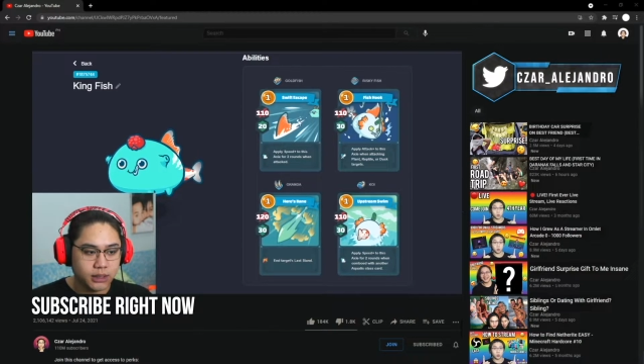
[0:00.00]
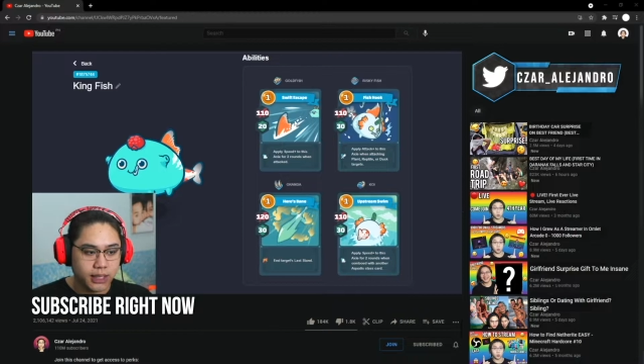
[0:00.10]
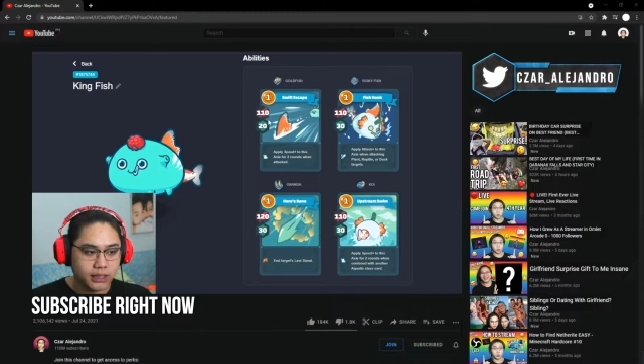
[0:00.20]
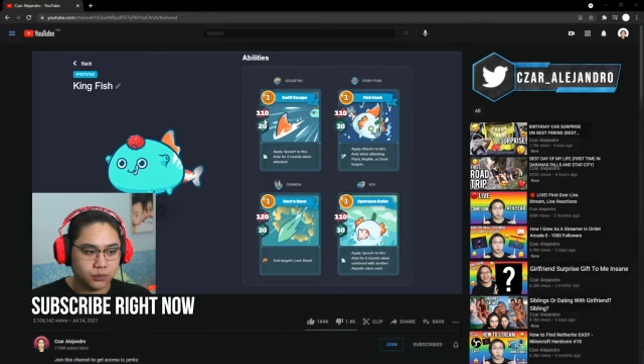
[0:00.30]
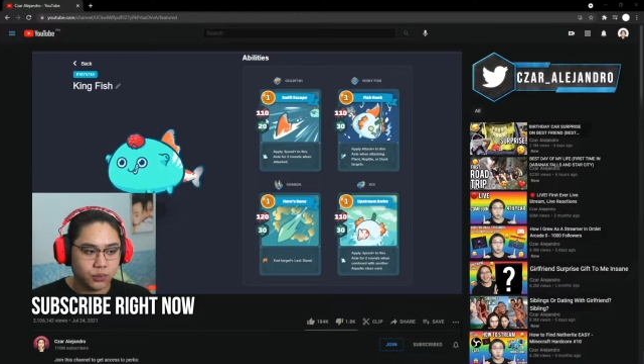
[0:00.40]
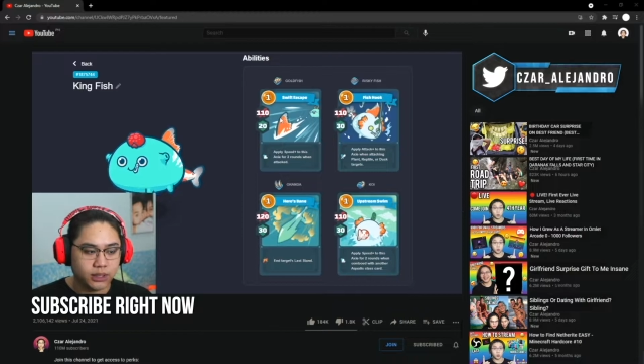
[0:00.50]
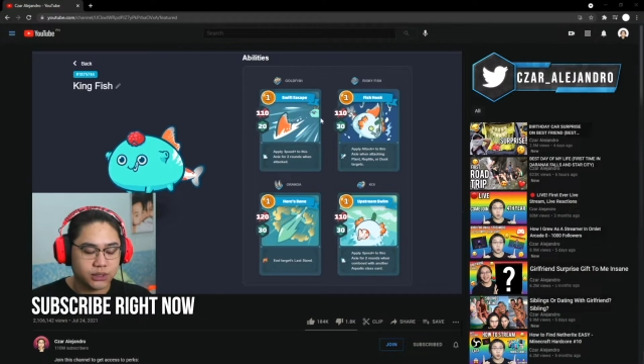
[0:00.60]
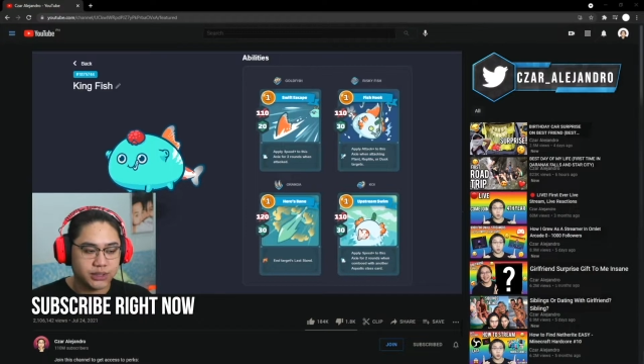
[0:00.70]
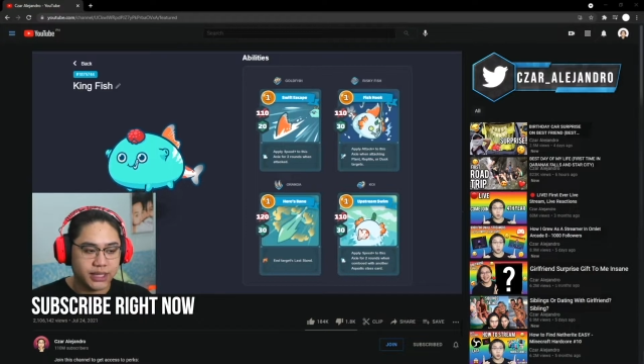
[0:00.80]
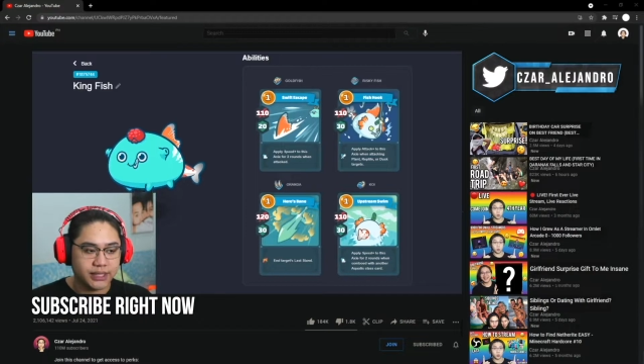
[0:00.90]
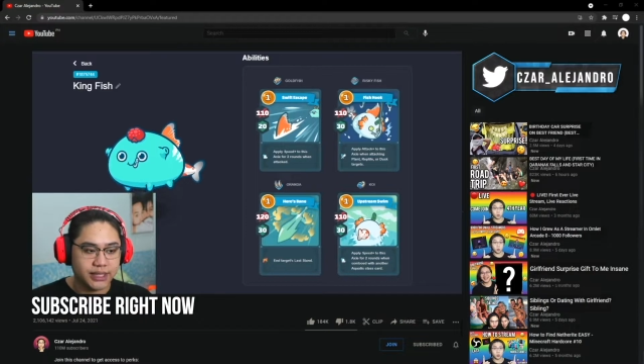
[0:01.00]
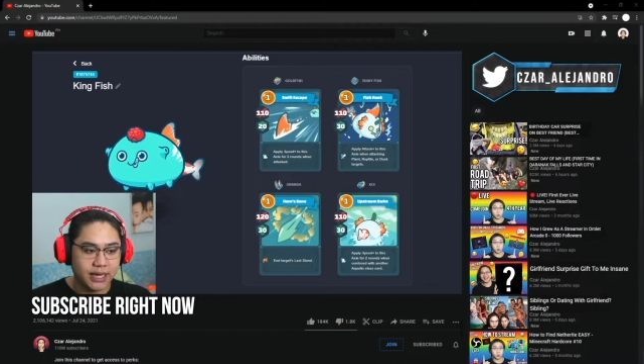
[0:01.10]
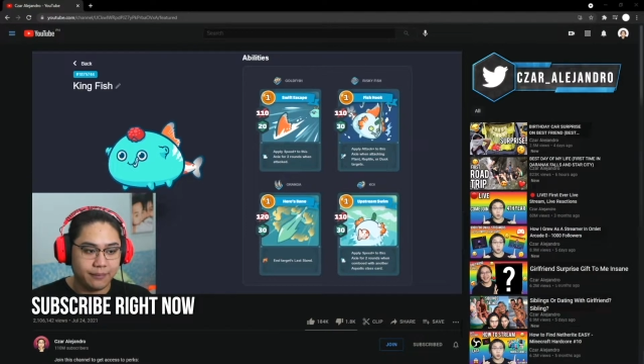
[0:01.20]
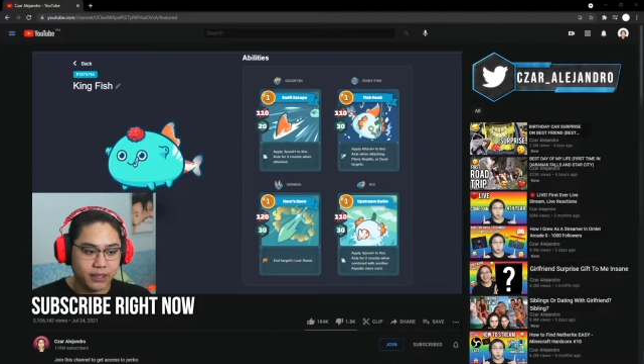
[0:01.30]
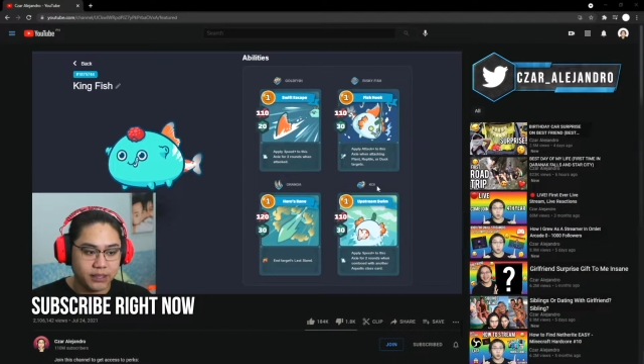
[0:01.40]
at 110
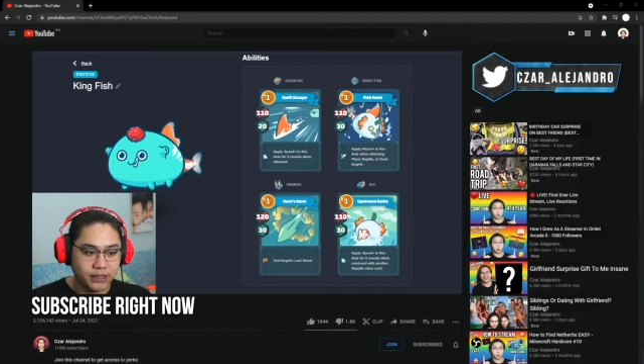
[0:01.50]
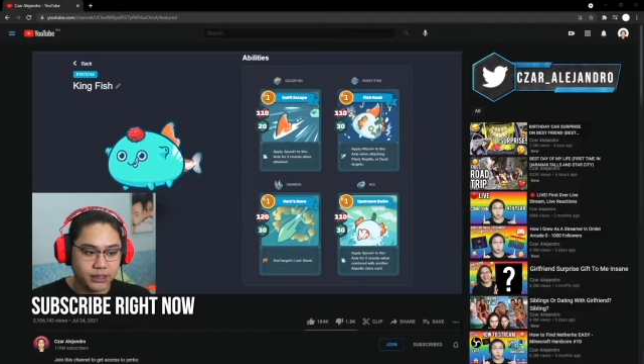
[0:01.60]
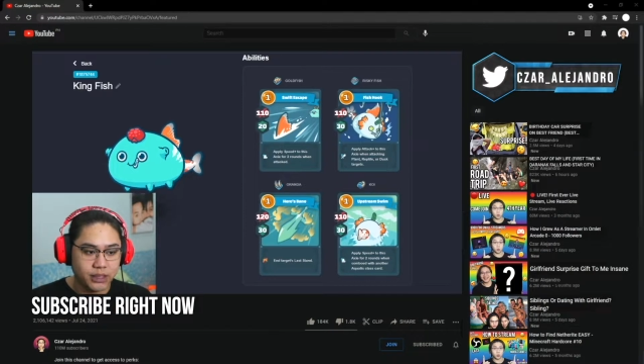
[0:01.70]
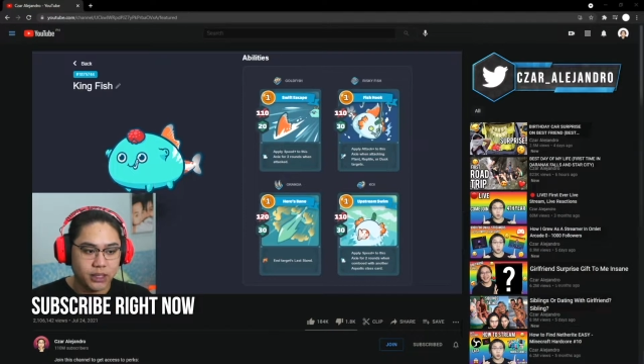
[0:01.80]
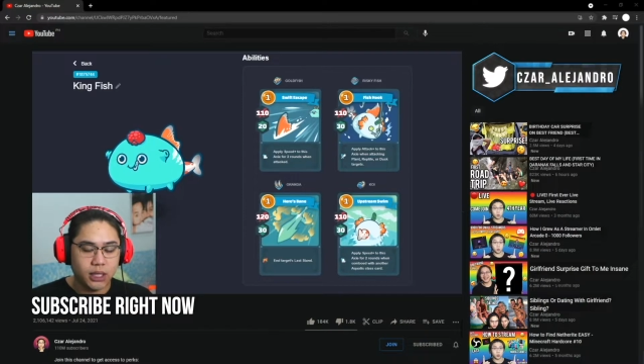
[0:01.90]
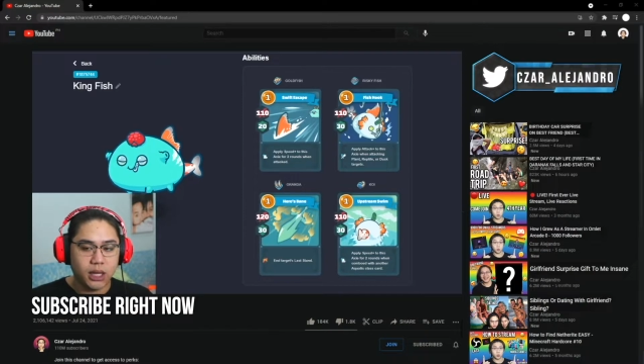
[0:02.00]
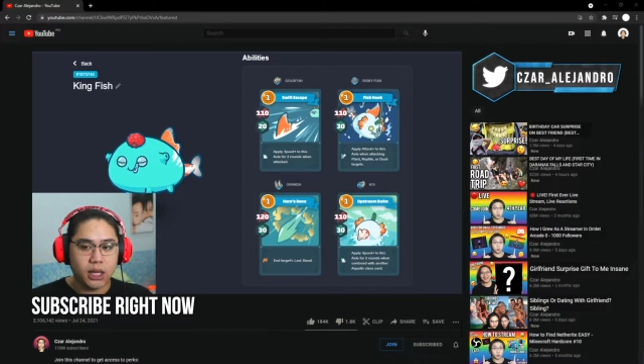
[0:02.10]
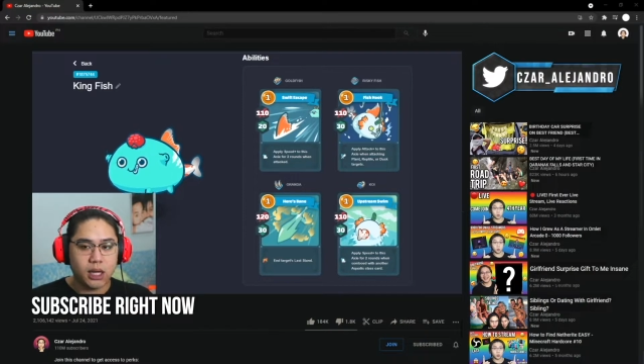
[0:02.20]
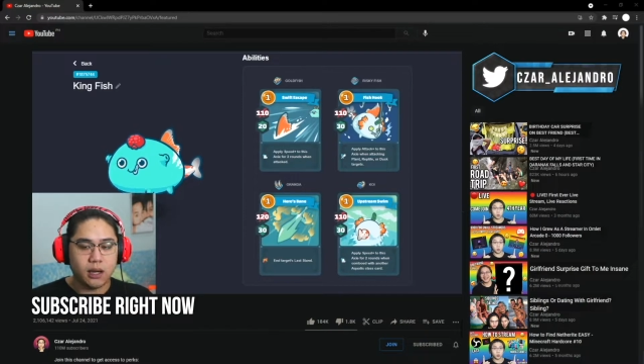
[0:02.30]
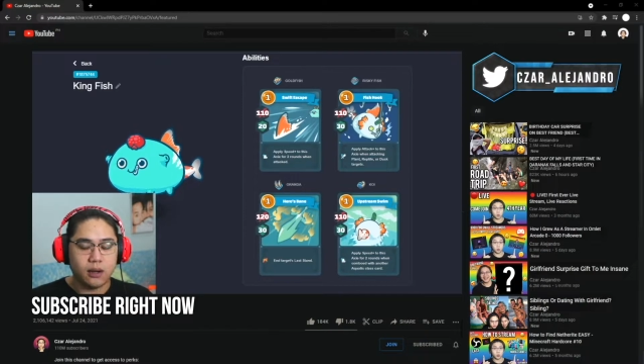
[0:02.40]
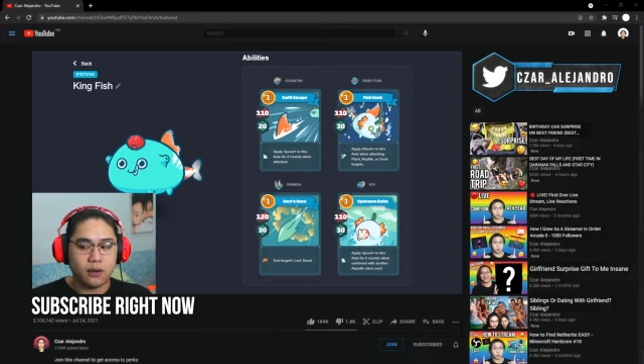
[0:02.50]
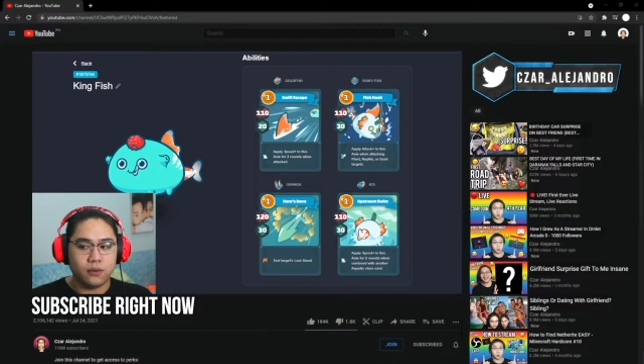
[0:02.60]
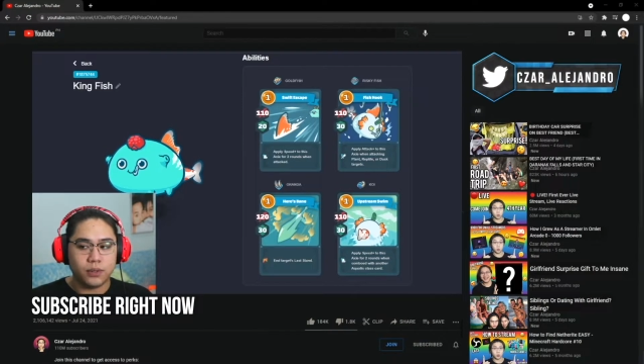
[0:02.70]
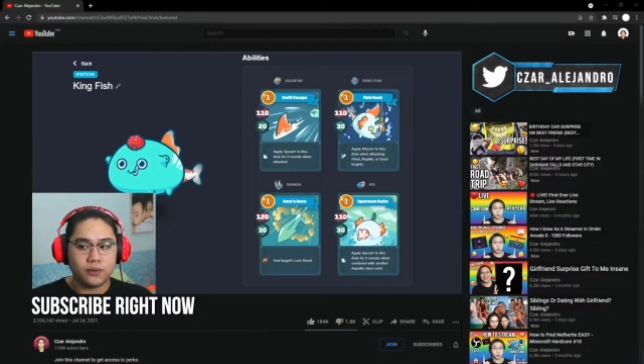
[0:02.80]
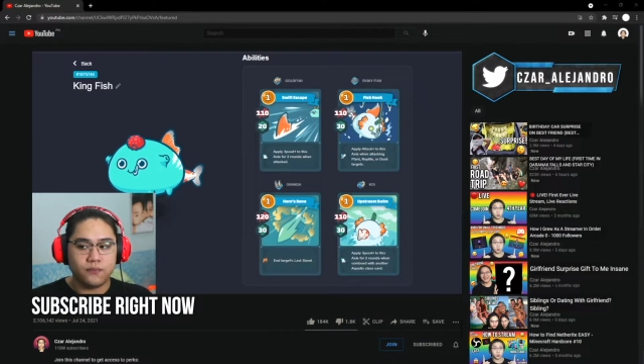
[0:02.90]
damage
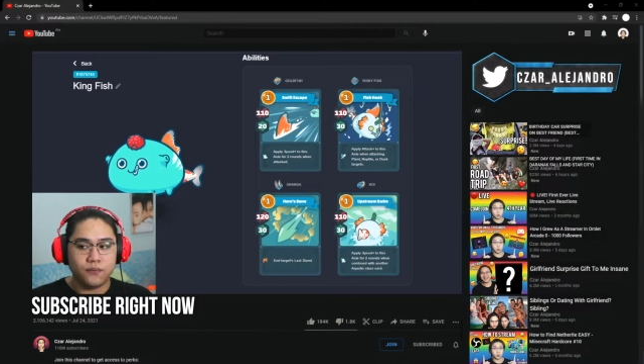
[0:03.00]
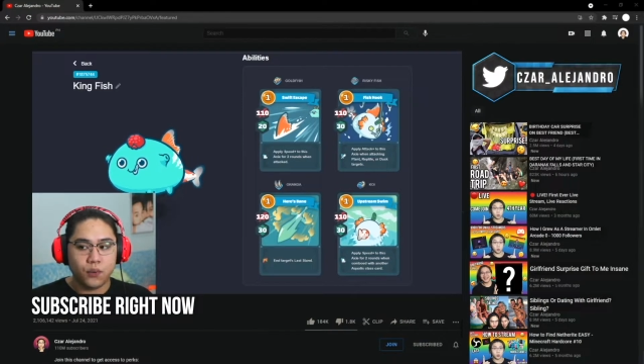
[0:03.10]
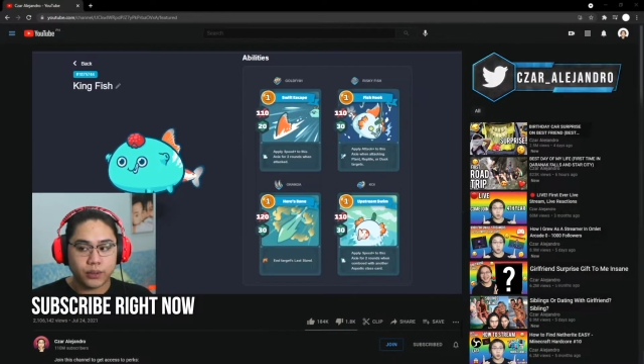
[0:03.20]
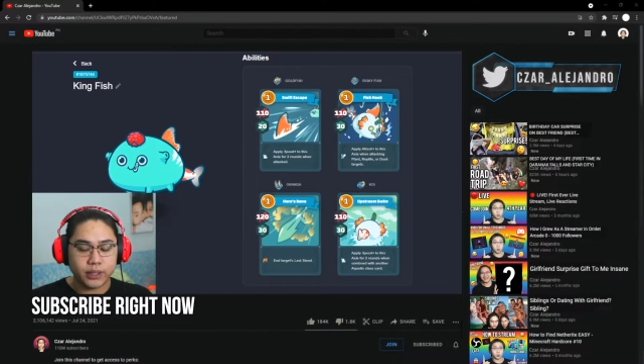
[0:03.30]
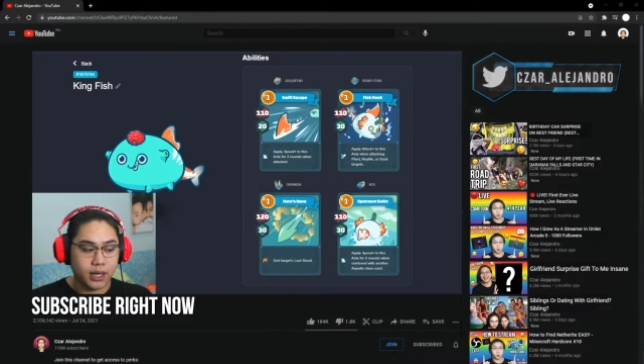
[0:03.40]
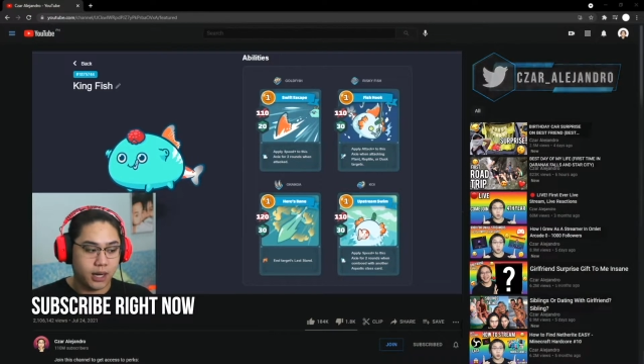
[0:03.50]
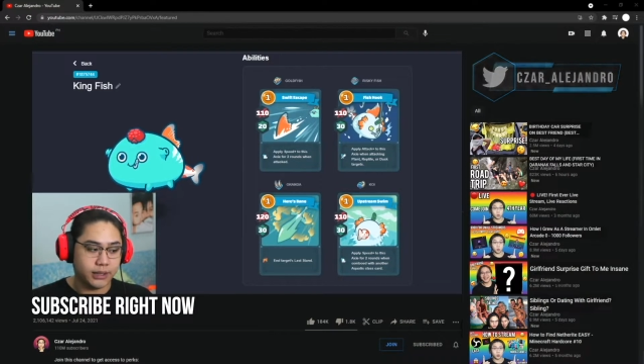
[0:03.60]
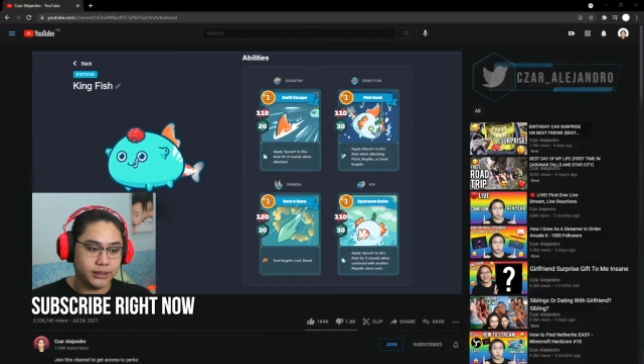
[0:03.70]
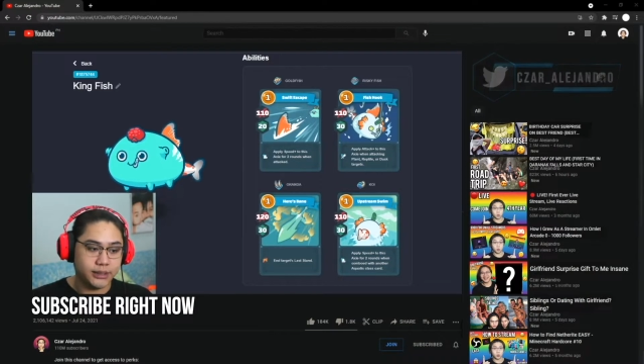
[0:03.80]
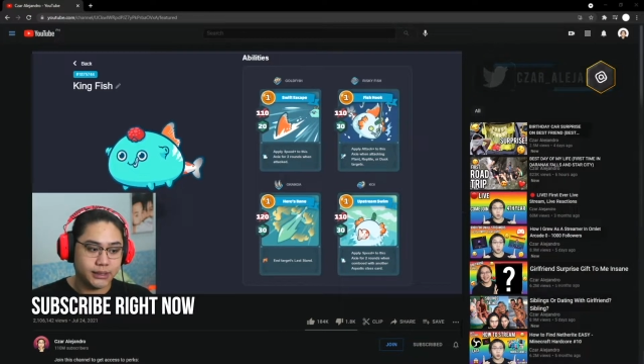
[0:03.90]
with 4 cards,